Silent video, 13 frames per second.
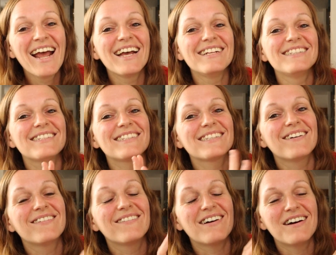And
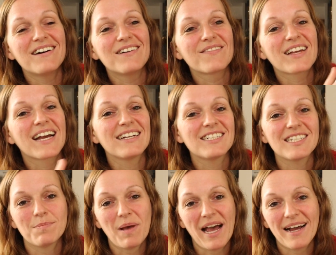so we kind of
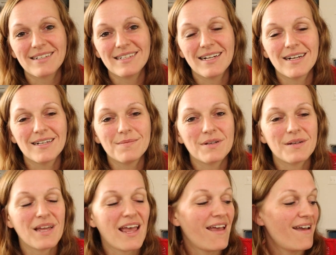just packed it
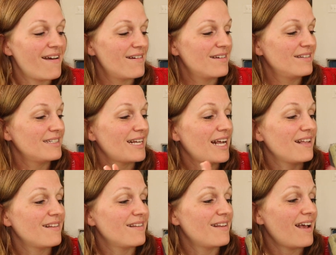up, and
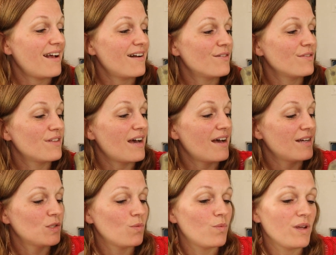now
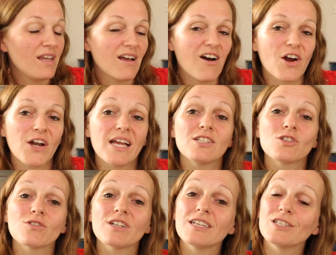that we are
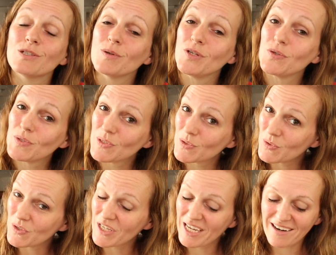entering into a new
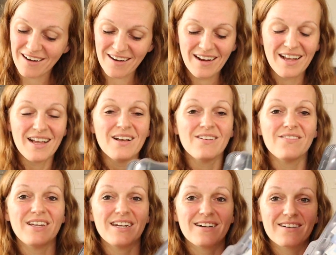school year,
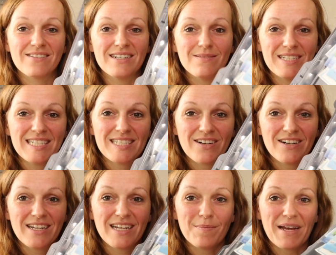we are going to be
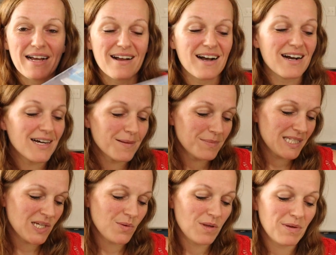starting it back up.
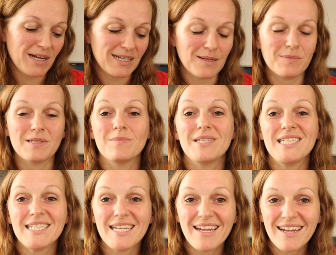So we picked up some
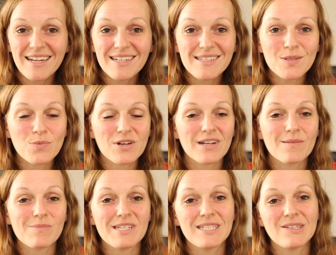seeds. We're going
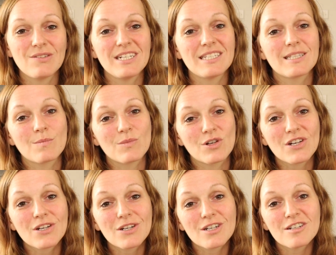to be doing some
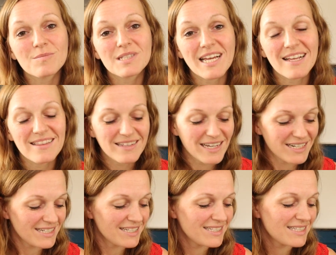herbs and
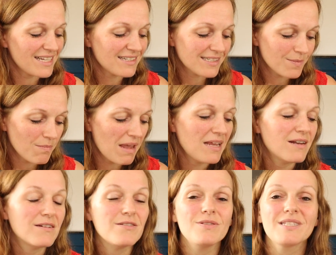lettuce and
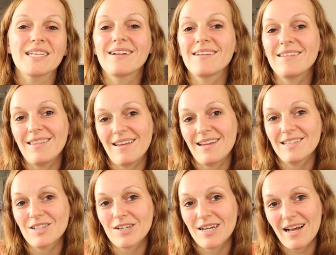tomatoes, and I think the
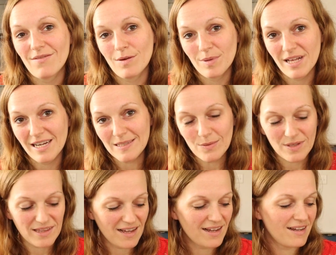kids are going to have a blast
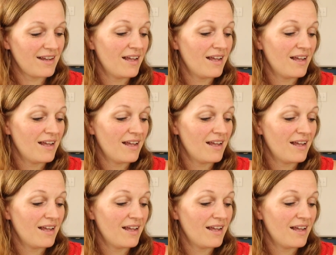with that.